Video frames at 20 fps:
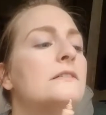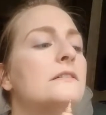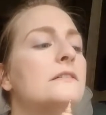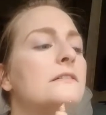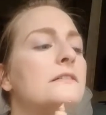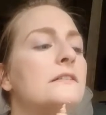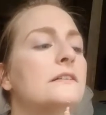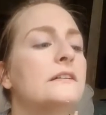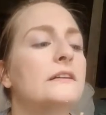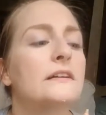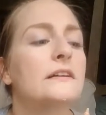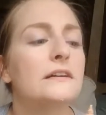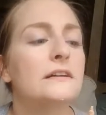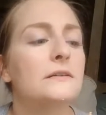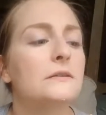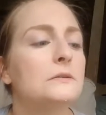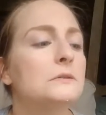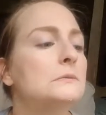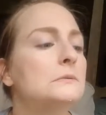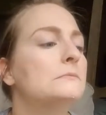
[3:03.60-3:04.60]
So I'm going
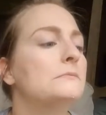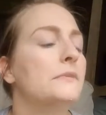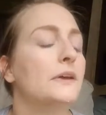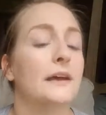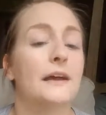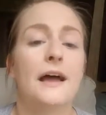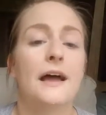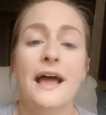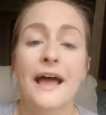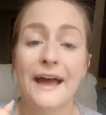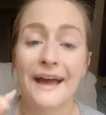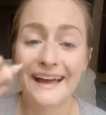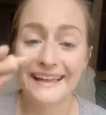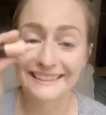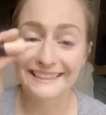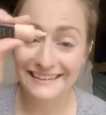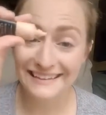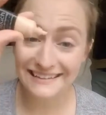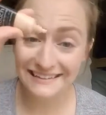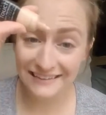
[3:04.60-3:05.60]
to,
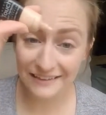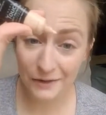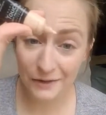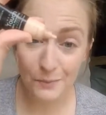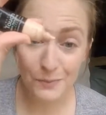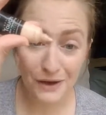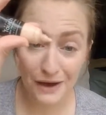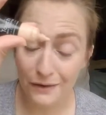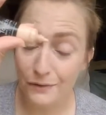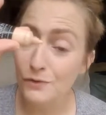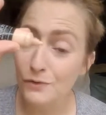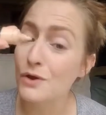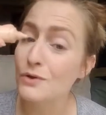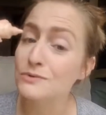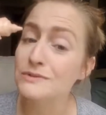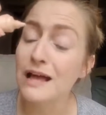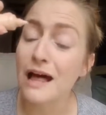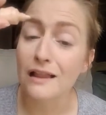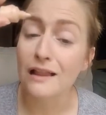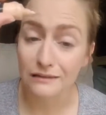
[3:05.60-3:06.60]
and this little bottle
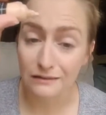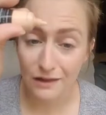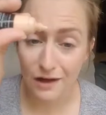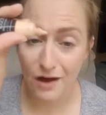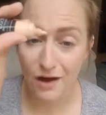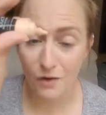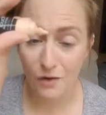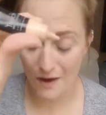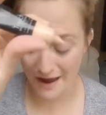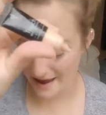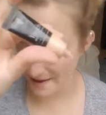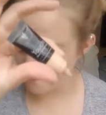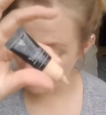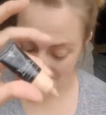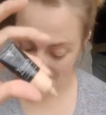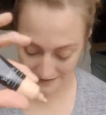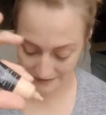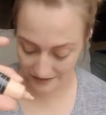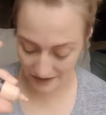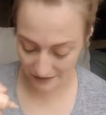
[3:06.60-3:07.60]
goes a long way. It
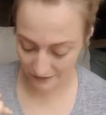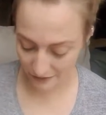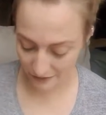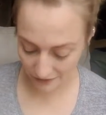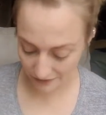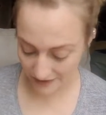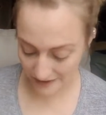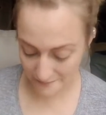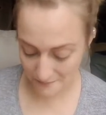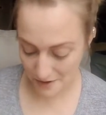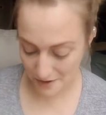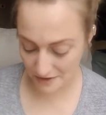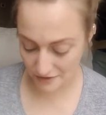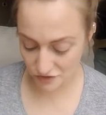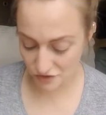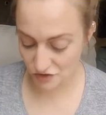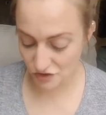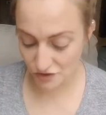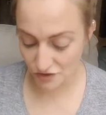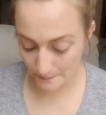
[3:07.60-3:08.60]
might not look like
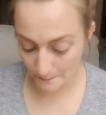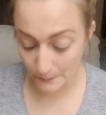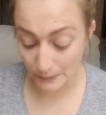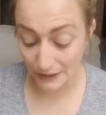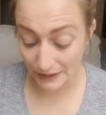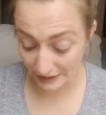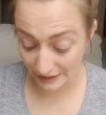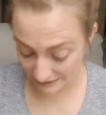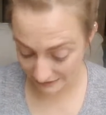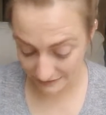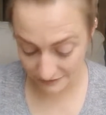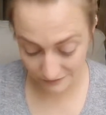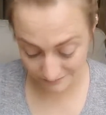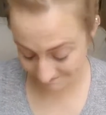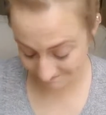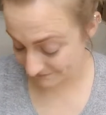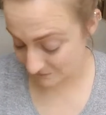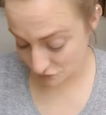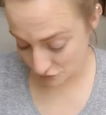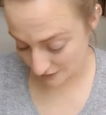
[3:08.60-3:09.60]
much, but
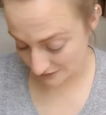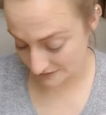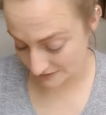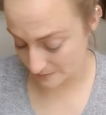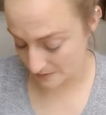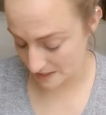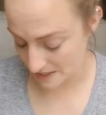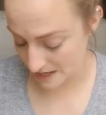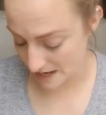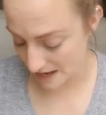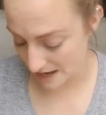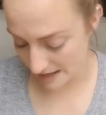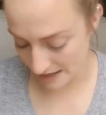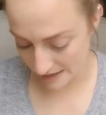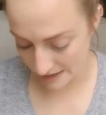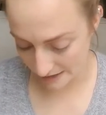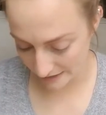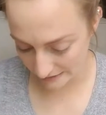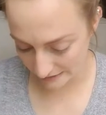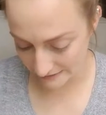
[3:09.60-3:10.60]
trust me,
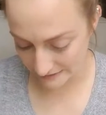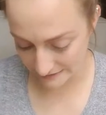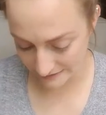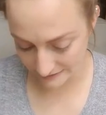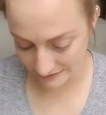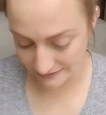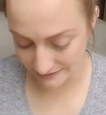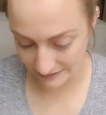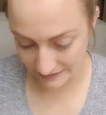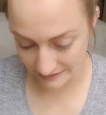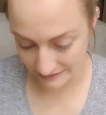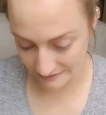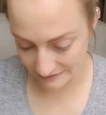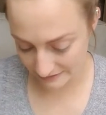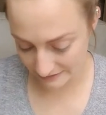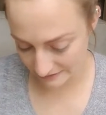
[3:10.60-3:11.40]
it is.